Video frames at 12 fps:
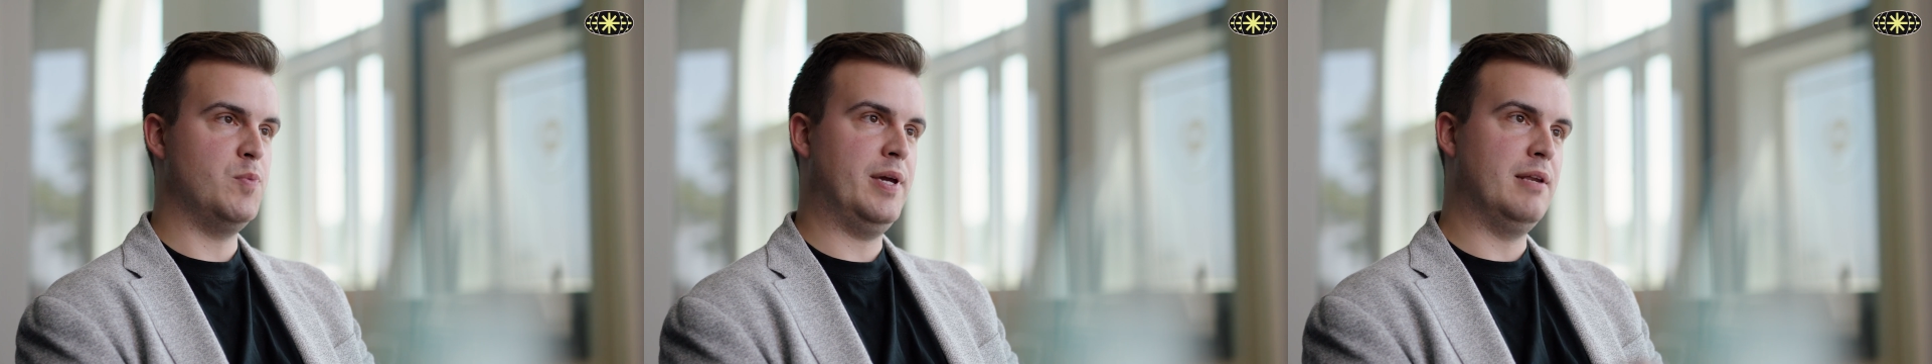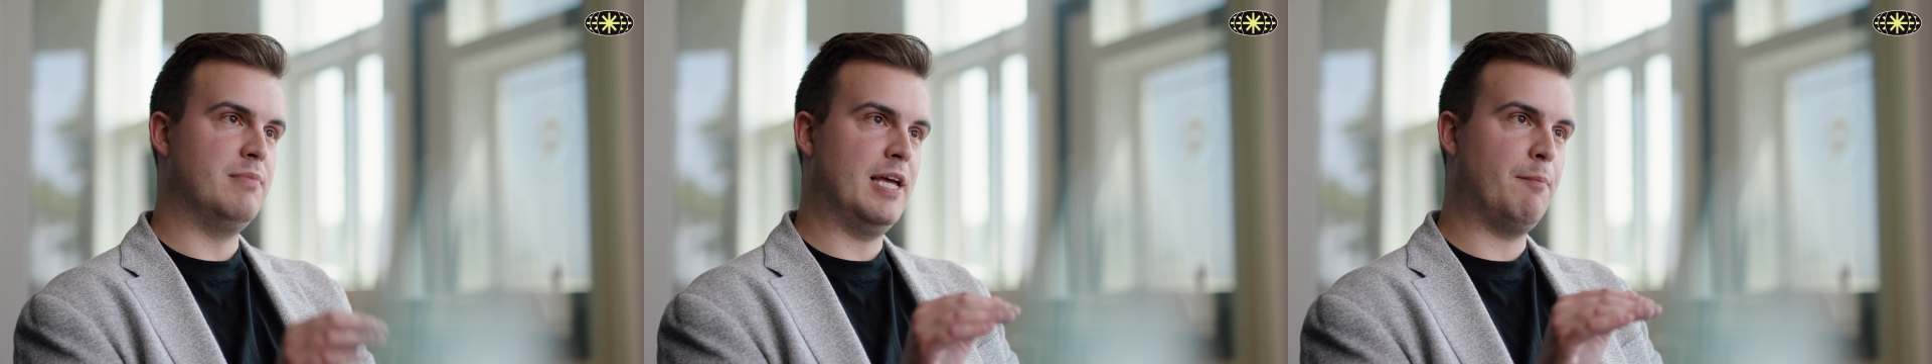We
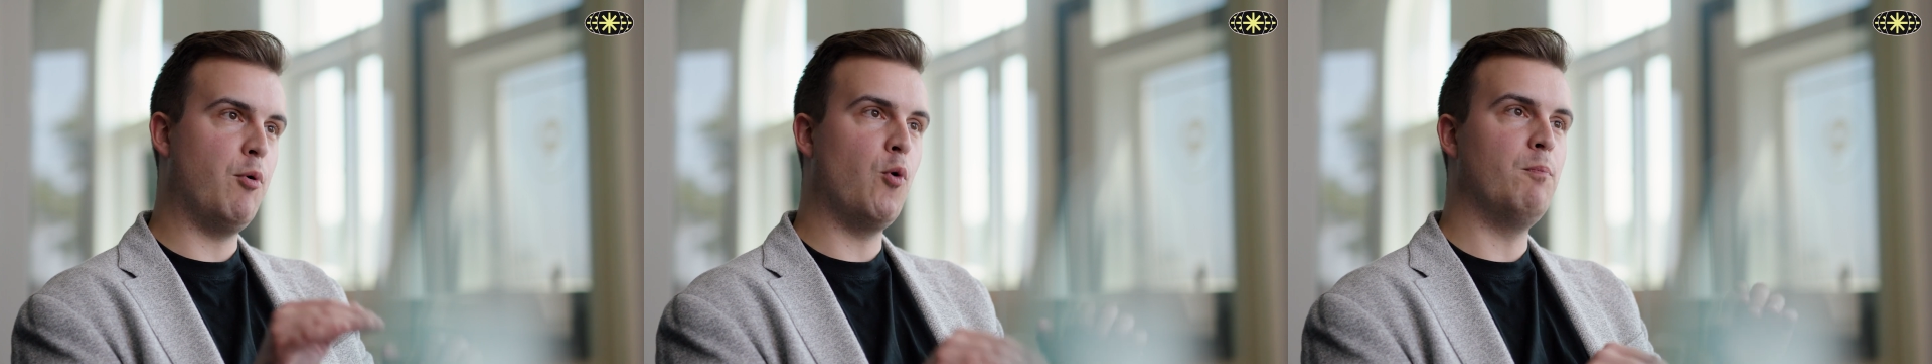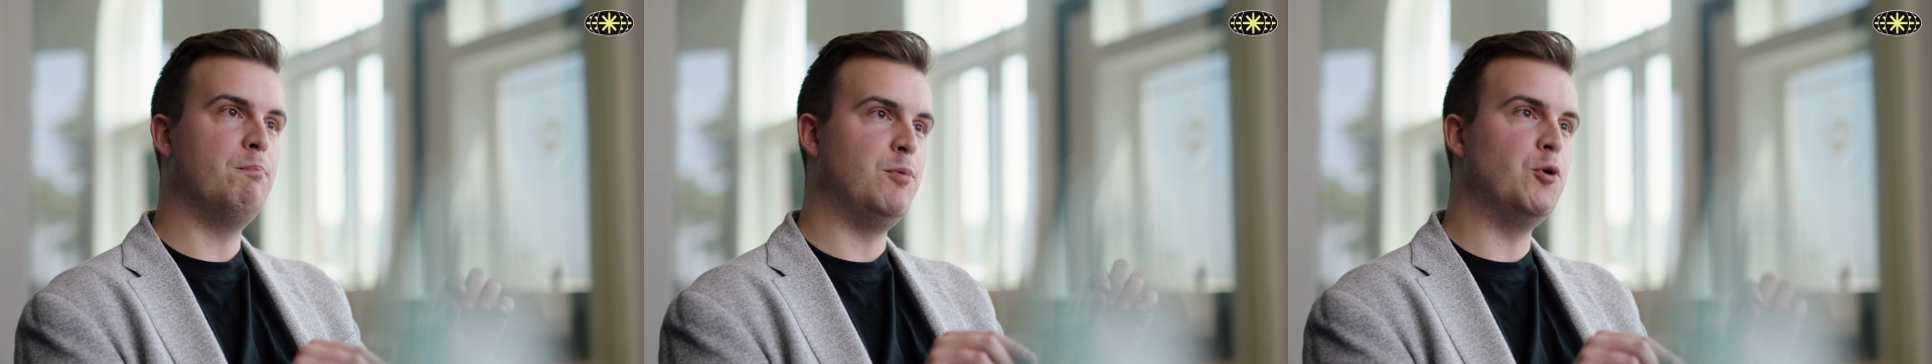can
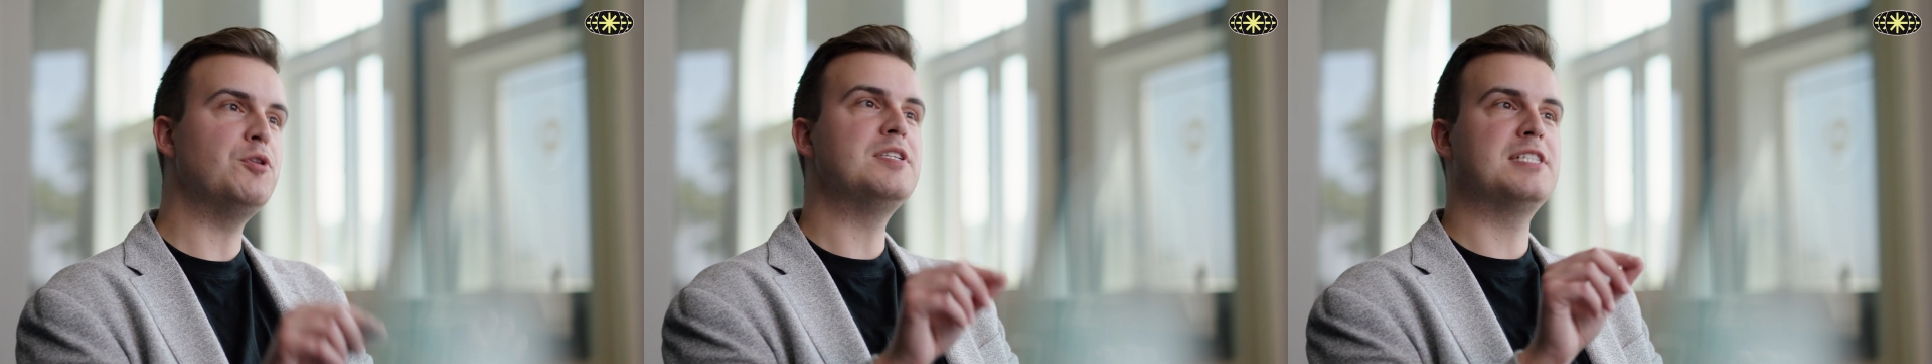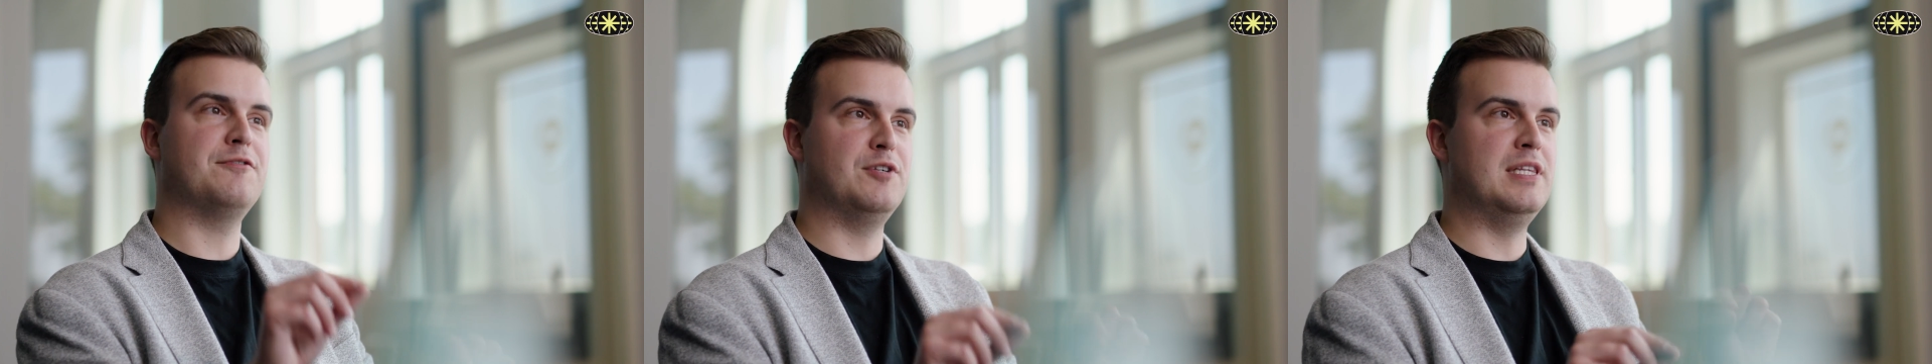pull these
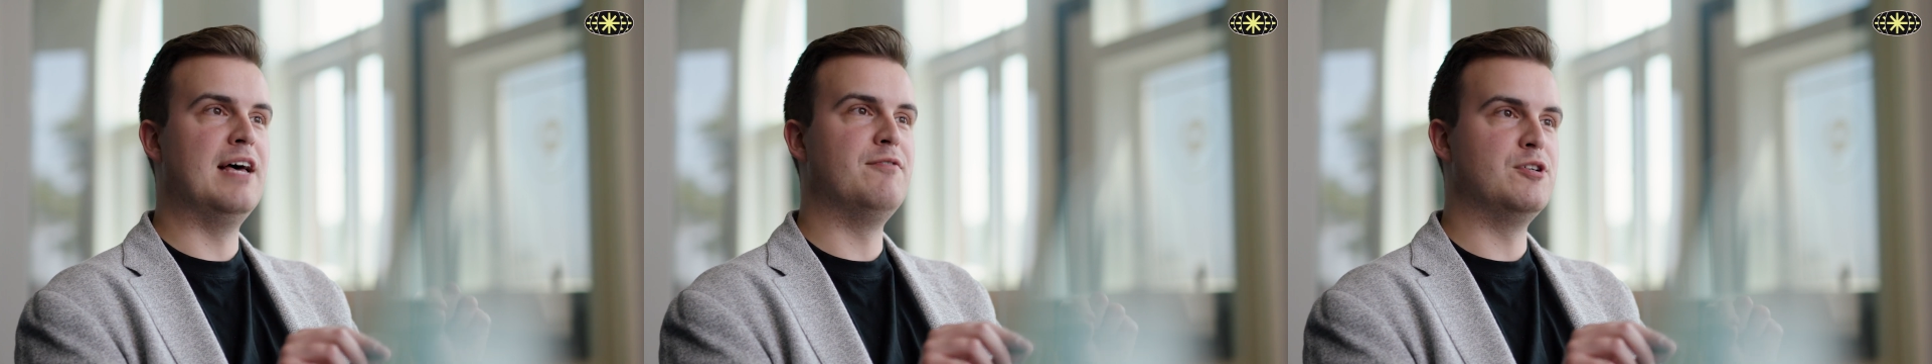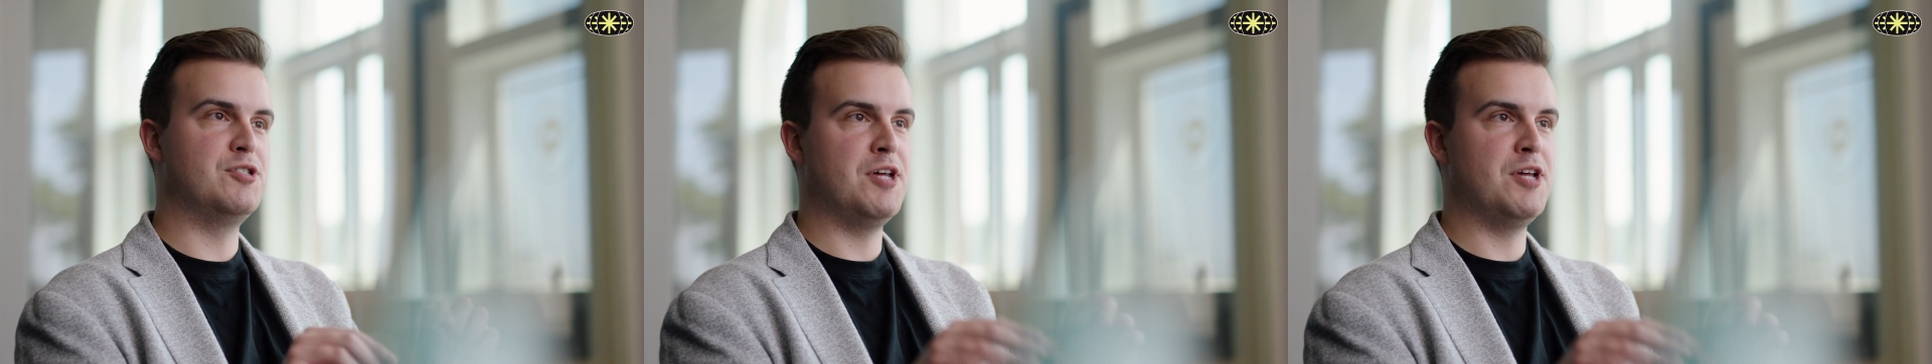different levers.